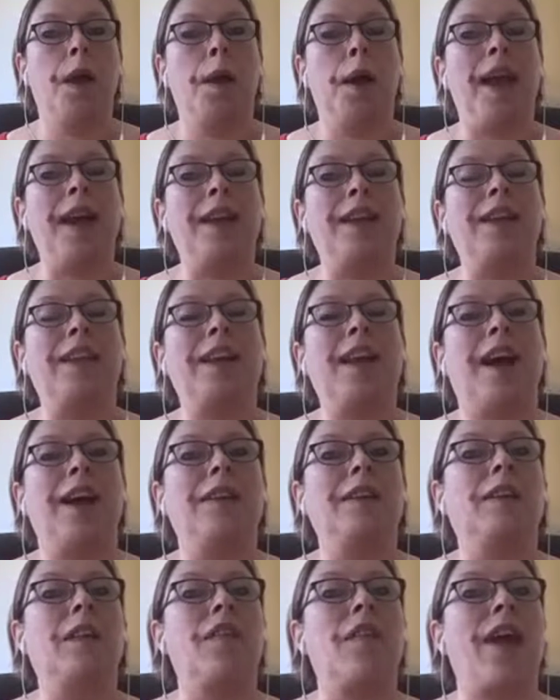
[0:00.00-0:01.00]
It
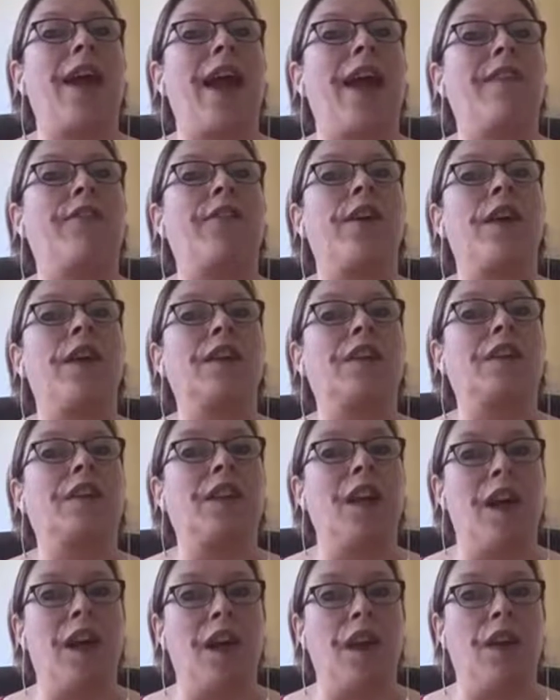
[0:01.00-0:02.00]
indicates that they have
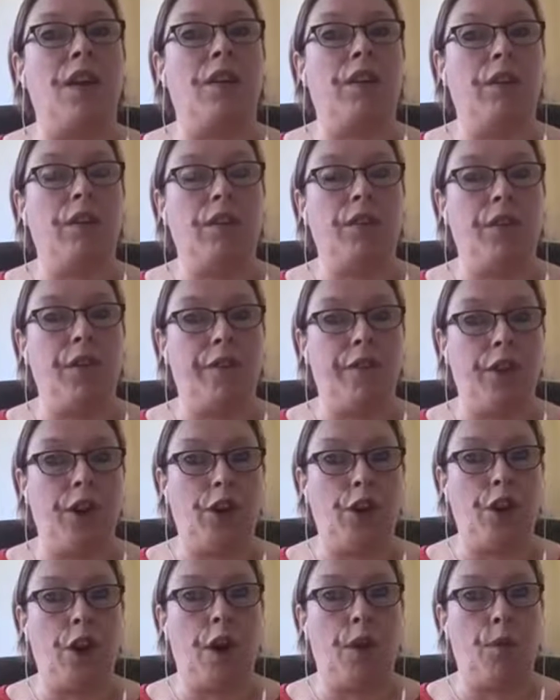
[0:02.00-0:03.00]
seen the
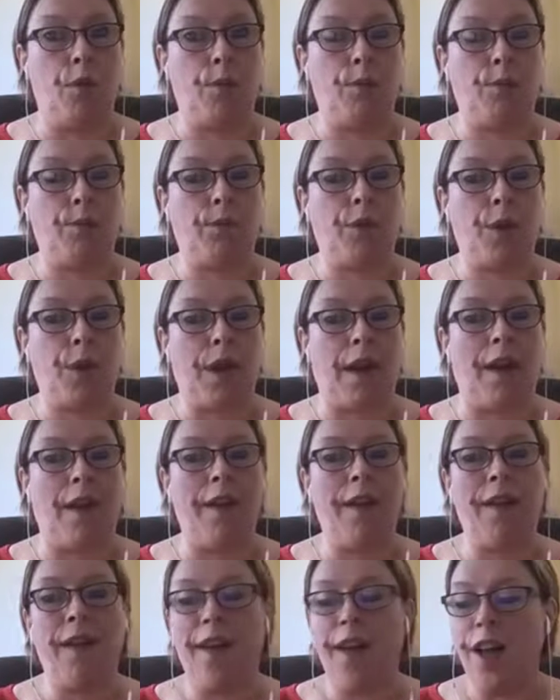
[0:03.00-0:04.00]
video.
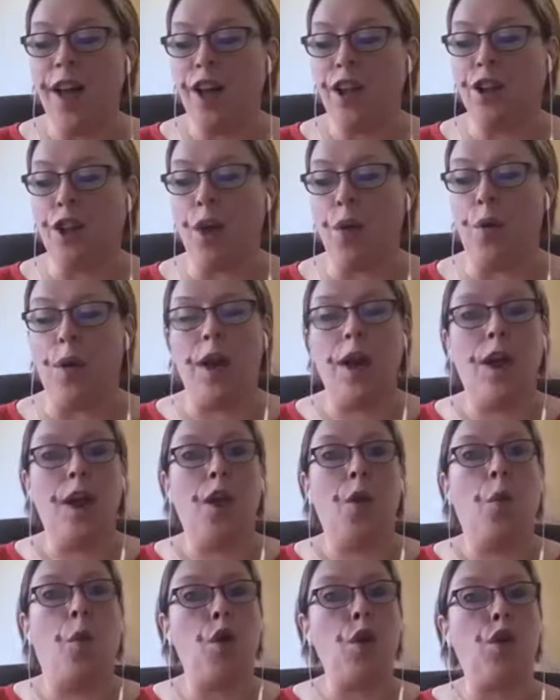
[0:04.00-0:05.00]
Okay, so
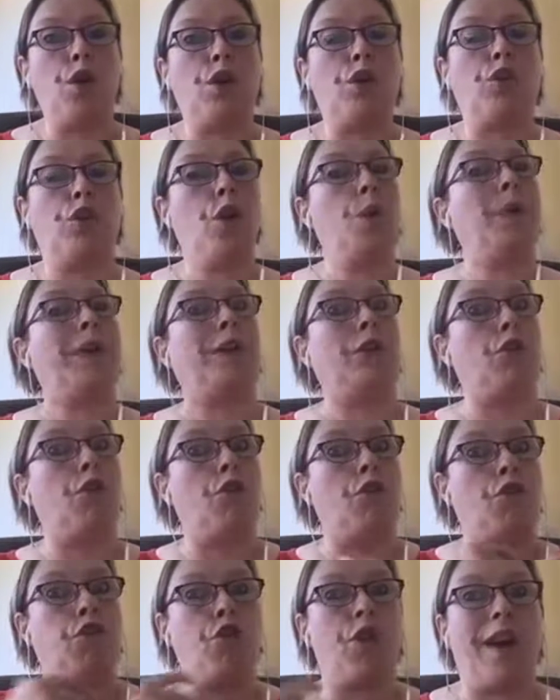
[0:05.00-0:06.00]
what you can do is you can
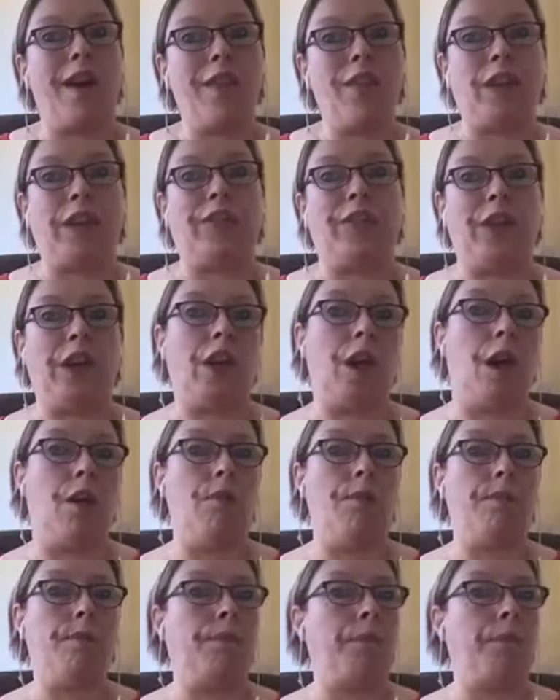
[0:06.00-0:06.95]
create this video.